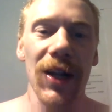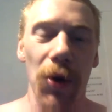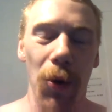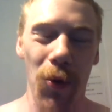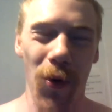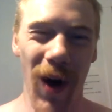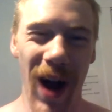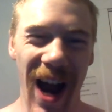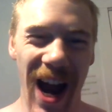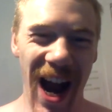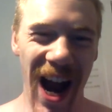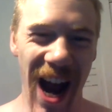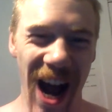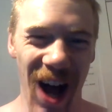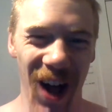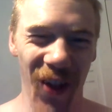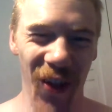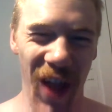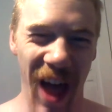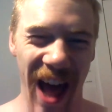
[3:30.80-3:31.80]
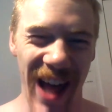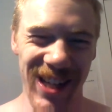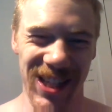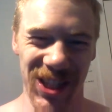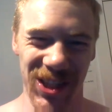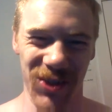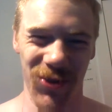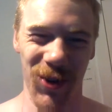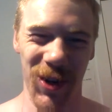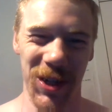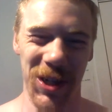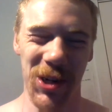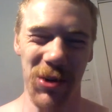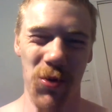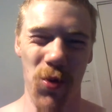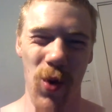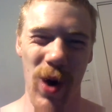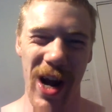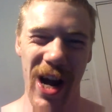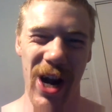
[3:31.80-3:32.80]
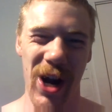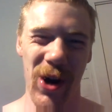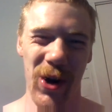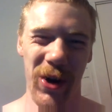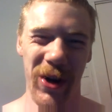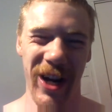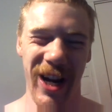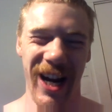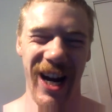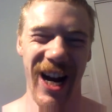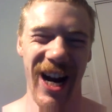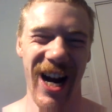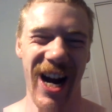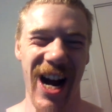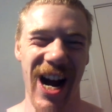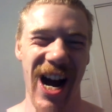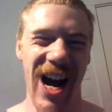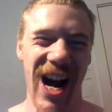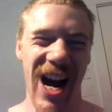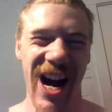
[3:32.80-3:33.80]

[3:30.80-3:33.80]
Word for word: Well, that's really weird. Uh,